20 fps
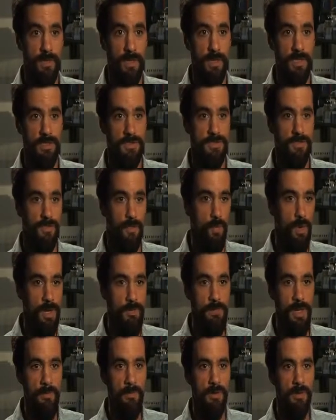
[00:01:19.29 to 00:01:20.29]
So they're one
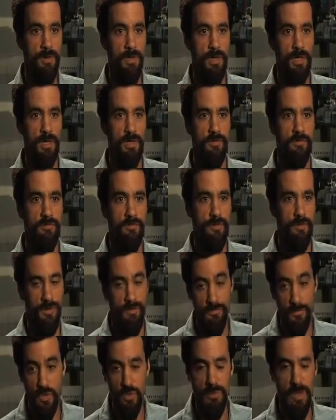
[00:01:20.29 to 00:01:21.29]
member of, or a
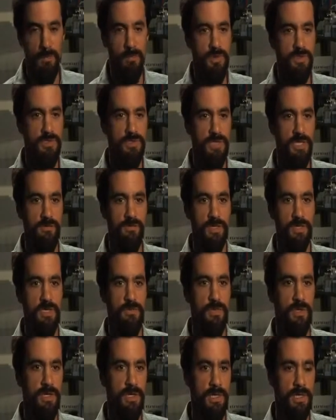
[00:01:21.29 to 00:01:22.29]
few members of a
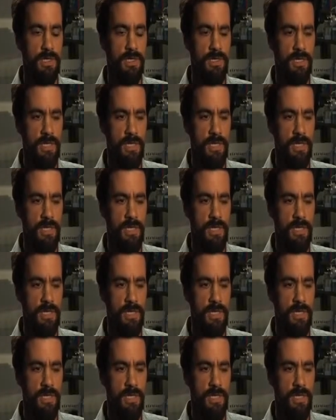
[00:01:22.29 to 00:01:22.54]
community.